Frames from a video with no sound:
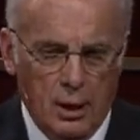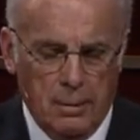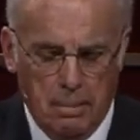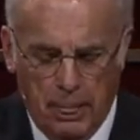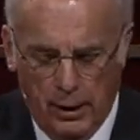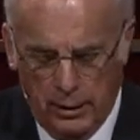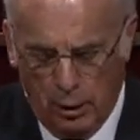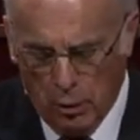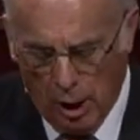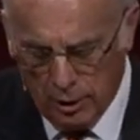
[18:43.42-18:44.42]
Um, they,
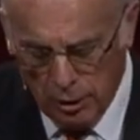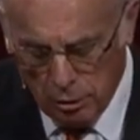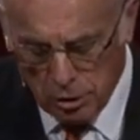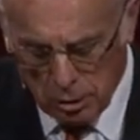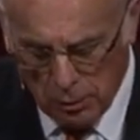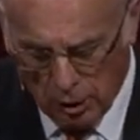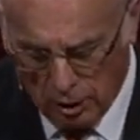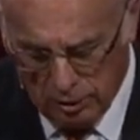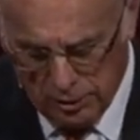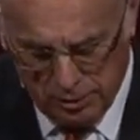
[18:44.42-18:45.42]
they, were not used to
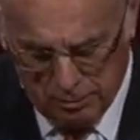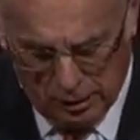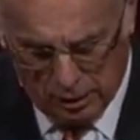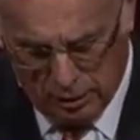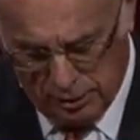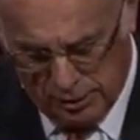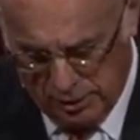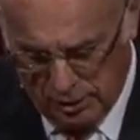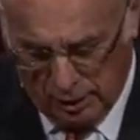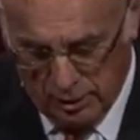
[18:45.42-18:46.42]
miracles.
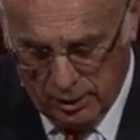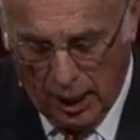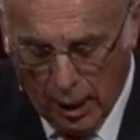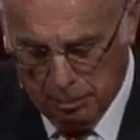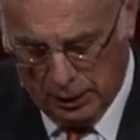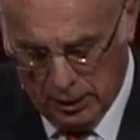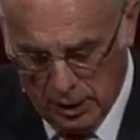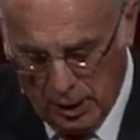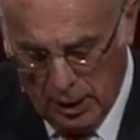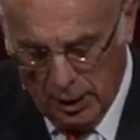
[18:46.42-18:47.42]
Miracles didn't
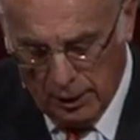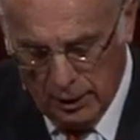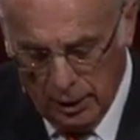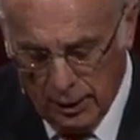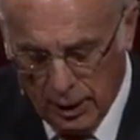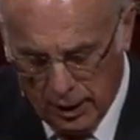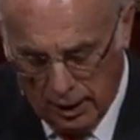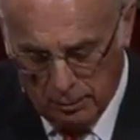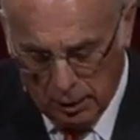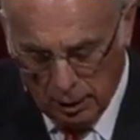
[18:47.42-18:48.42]
happen. And then they
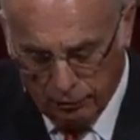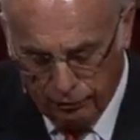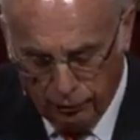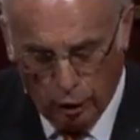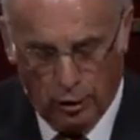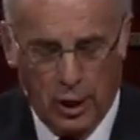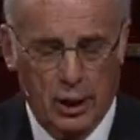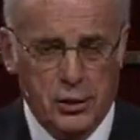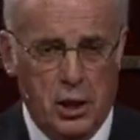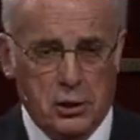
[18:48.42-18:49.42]
came in a
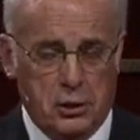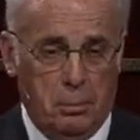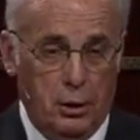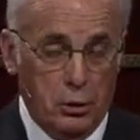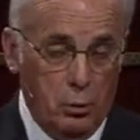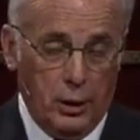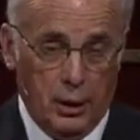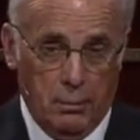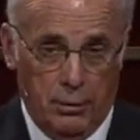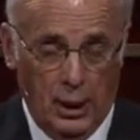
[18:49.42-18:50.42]
flurry, and Jesus had been
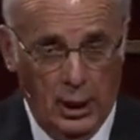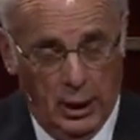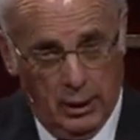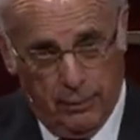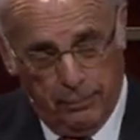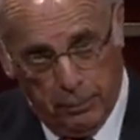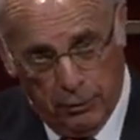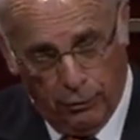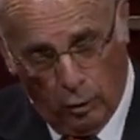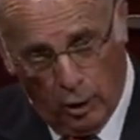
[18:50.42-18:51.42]
doing them uh,
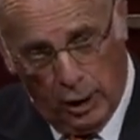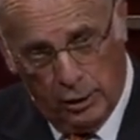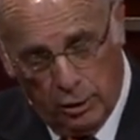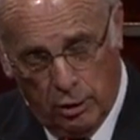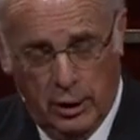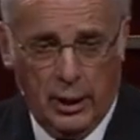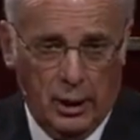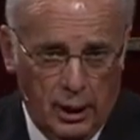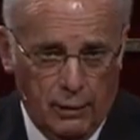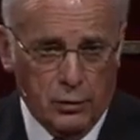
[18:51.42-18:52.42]
before and
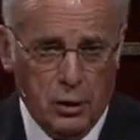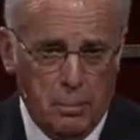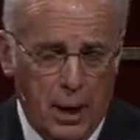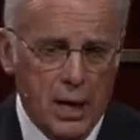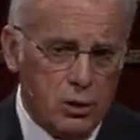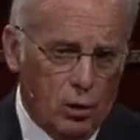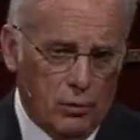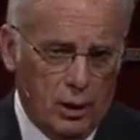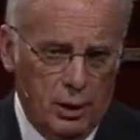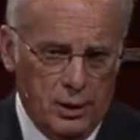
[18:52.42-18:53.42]
during and after the
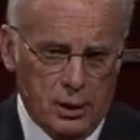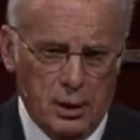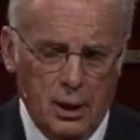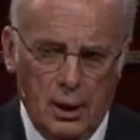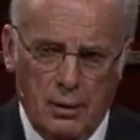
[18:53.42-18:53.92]
Passover on this